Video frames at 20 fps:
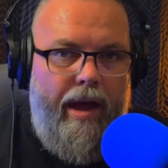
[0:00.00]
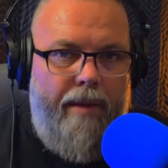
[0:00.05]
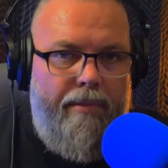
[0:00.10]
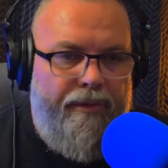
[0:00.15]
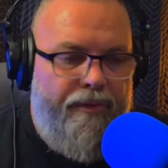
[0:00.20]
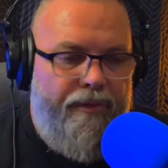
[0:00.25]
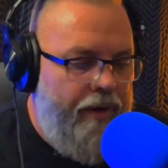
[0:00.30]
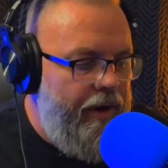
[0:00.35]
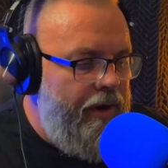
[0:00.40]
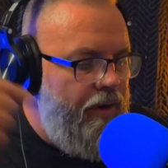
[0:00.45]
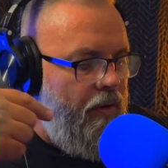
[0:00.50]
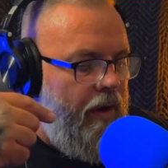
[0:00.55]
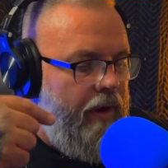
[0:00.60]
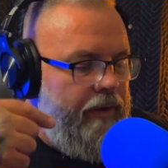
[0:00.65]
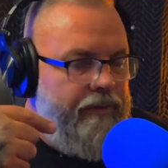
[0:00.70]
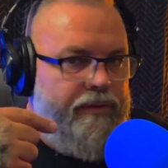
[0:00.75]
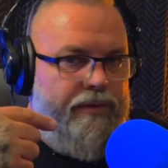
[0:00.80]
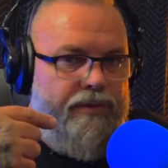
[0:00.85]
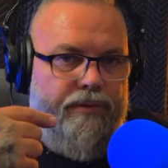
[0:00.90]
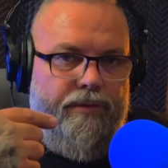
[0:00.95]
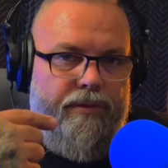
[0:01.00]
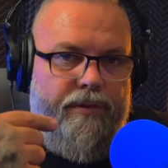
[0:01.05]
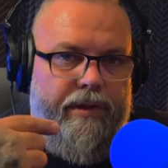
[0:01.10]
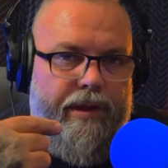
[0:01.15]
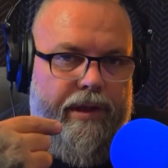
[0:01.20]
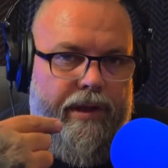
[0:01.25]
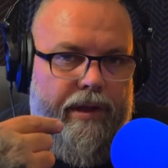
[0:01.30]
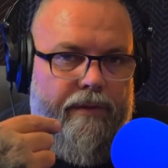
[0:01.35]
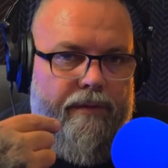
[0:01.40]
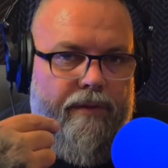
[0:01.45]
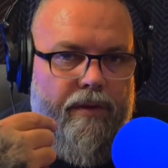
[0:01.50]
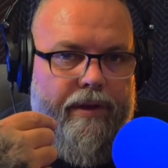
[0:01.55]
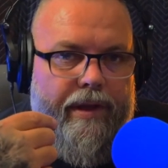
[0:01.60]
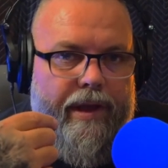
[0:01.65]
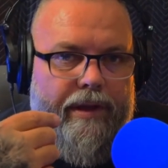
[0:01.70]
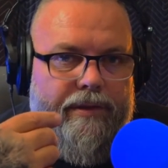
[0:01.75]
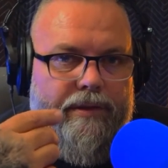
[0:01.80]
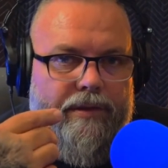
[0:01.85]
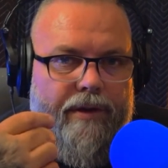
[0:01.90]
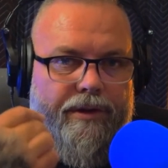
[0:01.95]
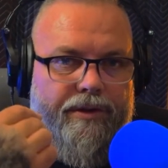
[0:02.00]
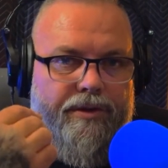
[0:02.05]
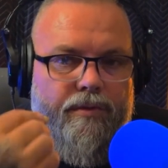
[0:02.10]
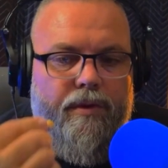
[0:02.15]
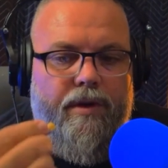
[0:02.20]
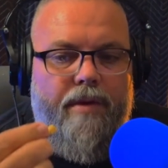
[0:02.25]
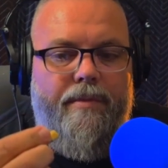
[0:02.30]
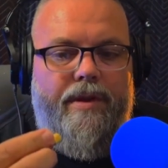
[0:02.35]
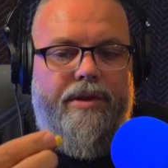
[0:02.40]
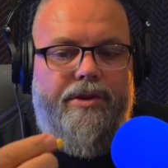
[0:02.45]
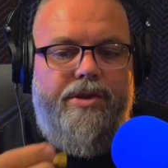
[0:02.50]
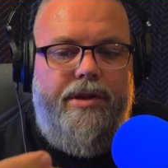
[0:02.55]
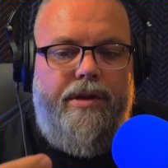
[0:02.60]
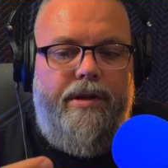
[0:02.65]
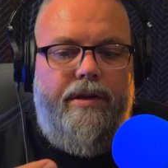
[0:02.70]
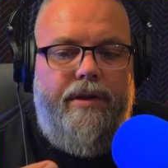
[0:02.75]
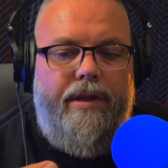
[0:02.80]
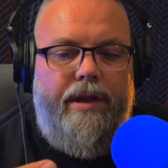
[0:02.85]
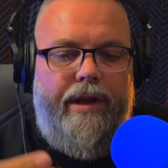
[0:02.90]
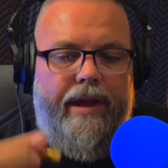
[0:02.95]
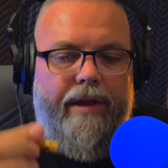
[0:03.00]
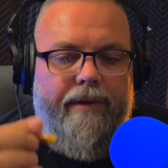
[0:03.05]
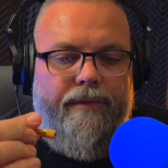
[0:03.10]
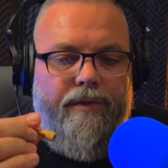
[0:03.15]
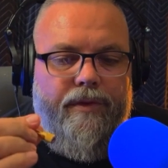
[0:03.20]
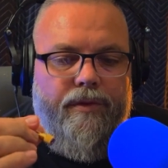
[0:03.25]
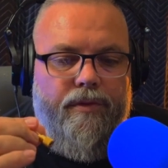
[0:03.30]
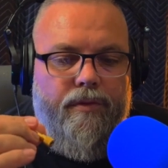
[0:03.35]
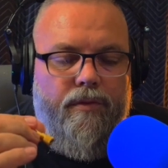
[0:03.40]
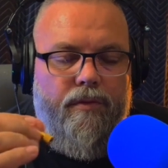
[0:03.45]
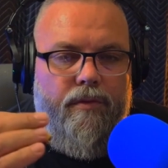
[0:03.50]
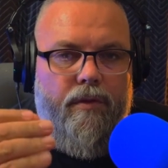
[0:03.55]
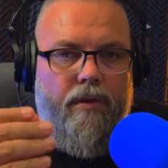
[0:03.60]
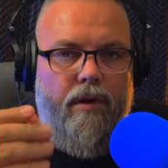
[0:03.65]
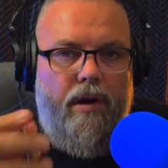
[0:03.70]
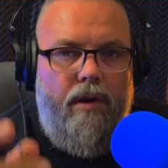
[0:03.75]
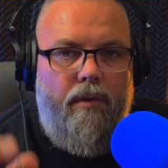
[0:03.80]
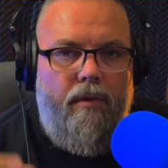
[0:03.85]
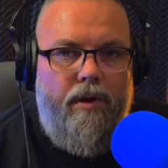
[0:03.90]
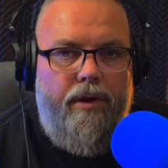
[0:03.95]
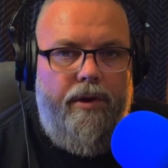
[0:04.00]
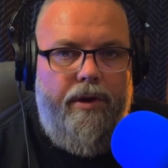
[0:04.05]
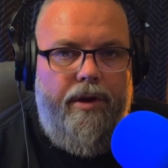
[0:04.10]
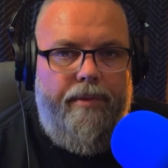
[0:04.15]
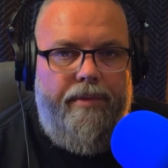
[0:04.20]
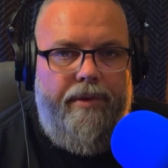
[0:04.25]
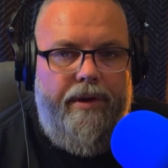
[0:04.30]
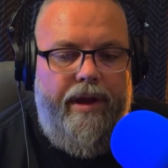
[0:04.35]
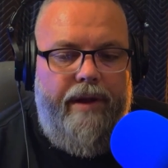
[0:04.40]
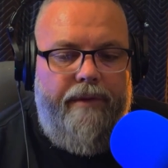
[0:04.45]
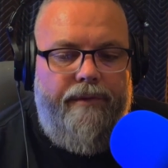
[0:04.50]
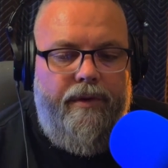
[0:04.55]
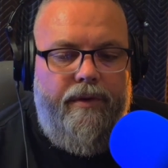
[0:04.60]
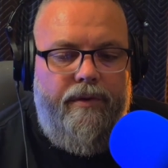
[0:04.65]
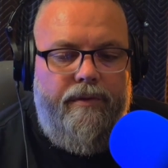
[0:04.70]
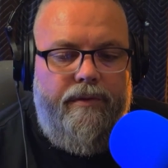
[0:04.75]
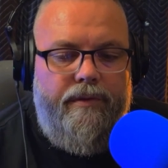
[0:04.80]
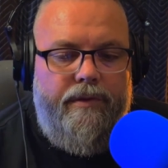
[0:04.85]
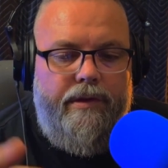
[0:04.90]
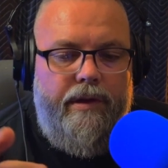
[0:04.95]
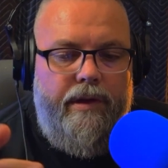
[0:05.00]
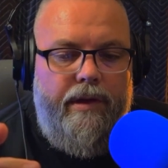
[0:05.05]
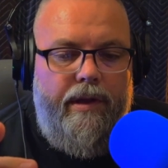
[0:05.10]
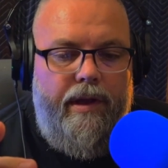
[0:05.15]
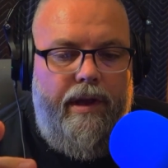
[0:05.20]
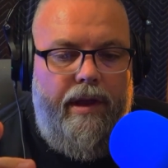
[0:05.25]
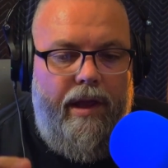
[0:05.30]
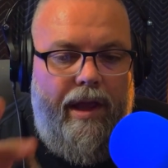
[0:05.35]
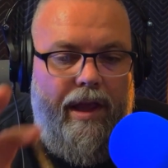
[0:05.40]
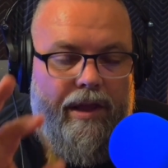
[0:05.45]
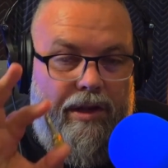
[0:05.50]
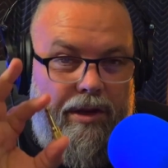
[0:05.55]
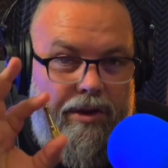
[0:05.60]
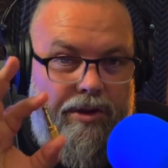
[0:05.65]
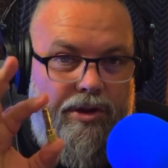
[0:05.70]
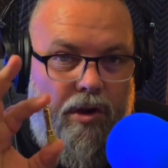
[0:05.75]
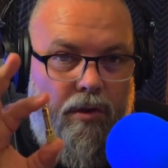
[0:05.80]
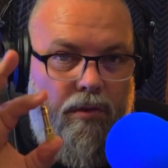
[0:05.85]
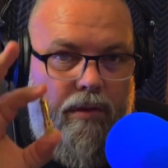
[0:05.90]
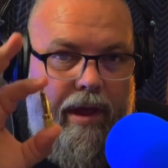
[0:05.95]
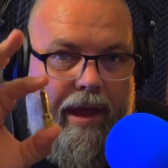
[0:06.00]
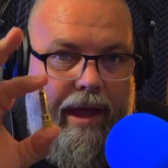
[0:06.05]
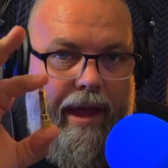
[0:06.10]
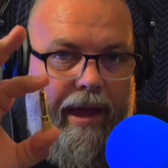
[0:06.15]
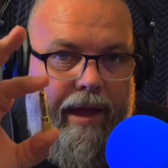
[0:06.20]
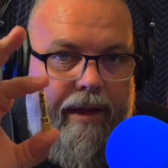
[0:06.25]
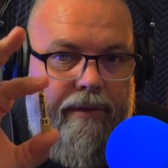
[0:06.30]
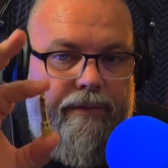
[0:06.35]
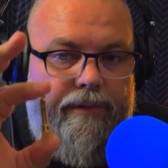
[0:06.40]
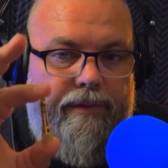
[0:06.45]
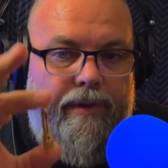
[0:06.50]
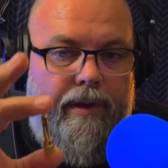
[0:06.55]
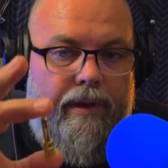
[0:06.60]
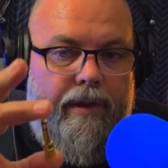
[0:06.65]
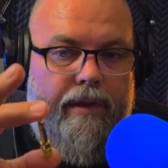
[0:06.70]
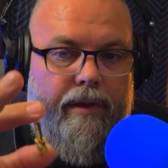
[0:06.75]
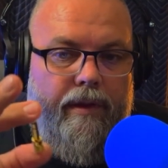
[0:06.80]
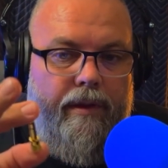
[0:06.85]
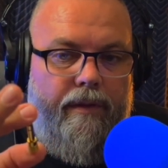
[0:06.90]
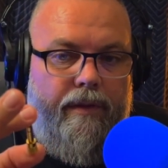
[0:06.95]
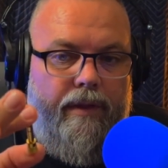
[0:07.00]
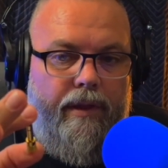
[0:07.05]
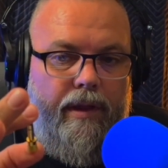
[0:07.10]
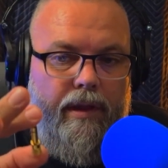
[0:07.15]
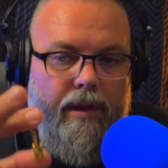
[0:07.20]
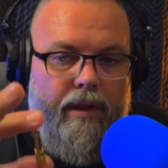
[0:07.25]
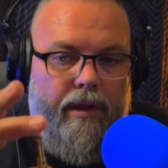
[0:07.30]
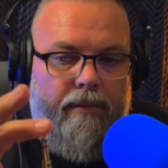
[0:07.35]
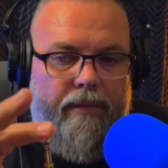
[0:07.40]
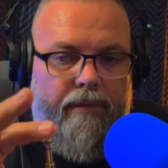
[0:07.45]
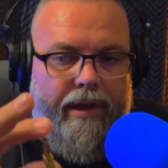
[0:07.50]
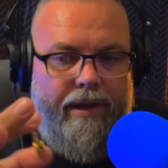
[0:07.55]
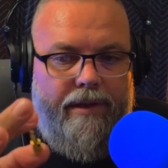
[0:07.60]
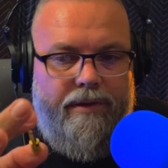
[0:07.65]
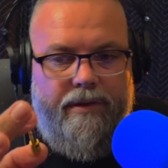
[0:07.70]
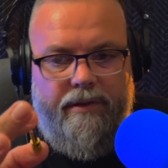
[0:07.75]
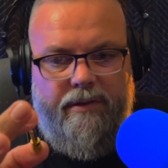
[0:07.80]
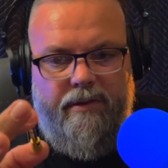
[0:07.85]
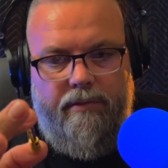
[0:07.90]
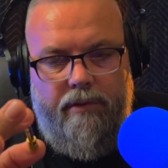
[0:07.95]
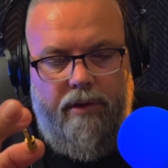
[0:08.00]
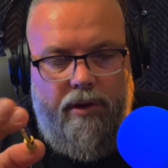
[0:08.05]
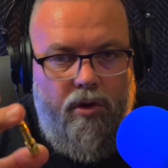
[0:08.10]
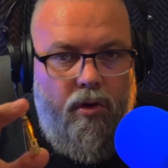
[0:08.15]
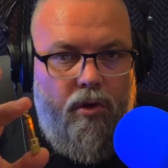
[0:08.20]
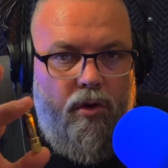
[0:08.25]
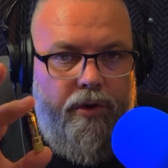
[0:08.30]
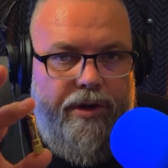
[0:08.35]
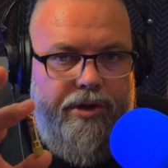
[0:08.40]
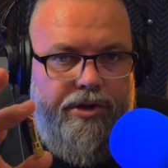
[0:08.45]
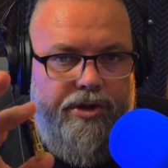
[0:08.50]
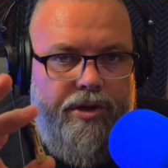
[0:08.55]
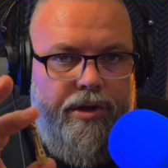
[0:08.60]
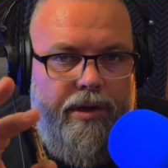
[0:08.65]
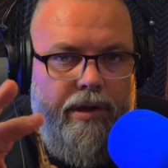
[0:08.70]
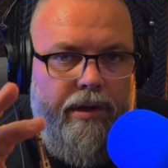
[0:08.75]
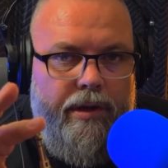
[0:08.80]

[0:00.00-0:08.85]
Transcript: Before I go on to the Vocaster, I do want to mention that if you want to hook up your headphones and you don't have the, I guess it's a 1/4 inch